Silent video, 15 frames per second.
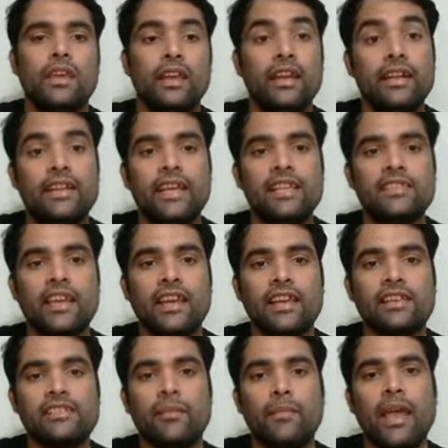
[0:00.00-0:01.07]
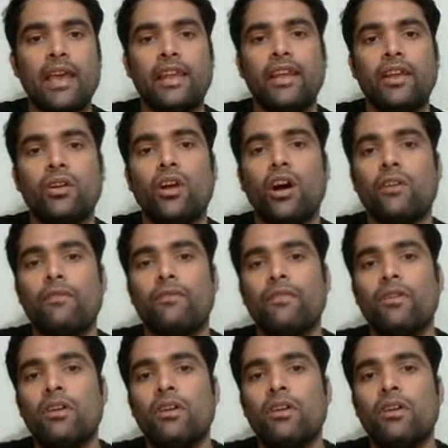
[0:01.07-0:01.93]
In 10 seconds. The magnitude of